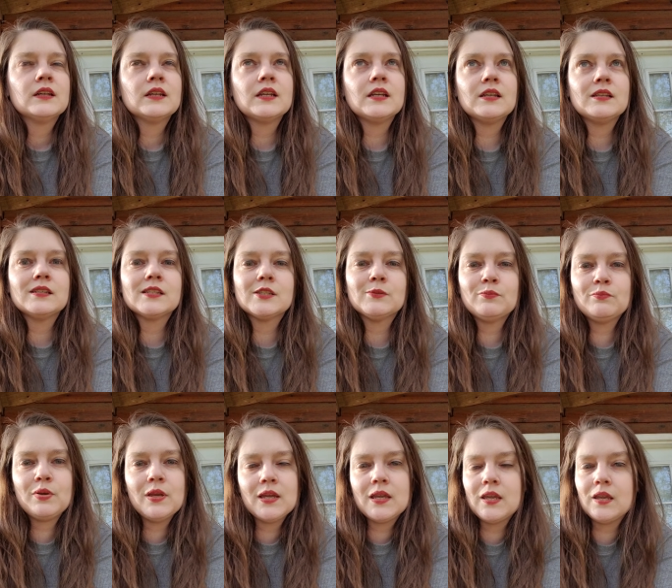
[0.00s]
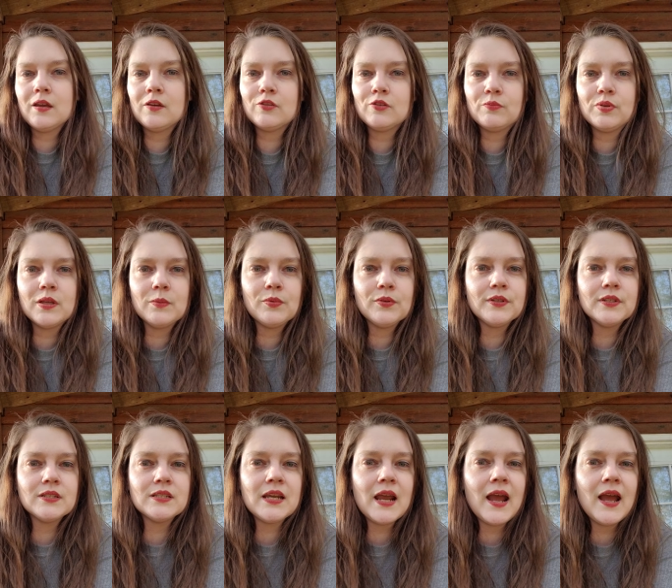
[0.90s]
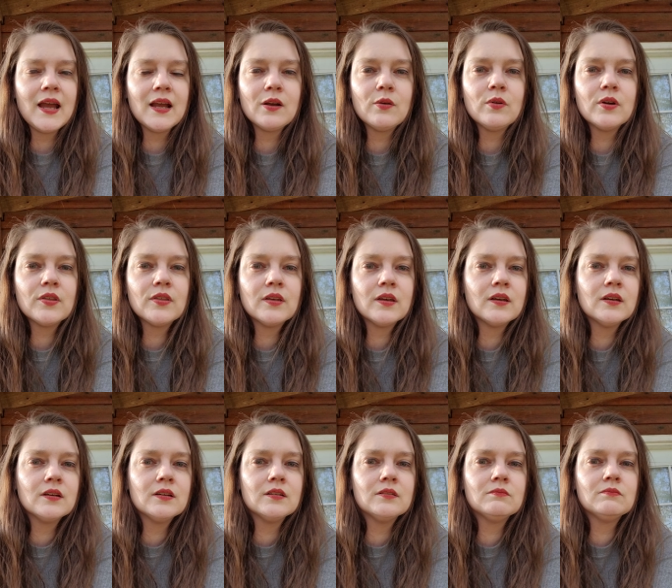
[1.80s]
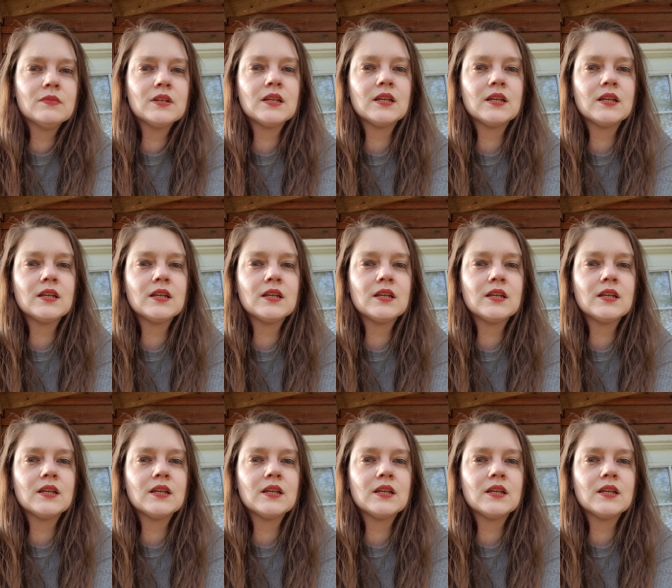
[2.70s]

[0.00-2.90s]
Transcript: He's picking other people to tag with him.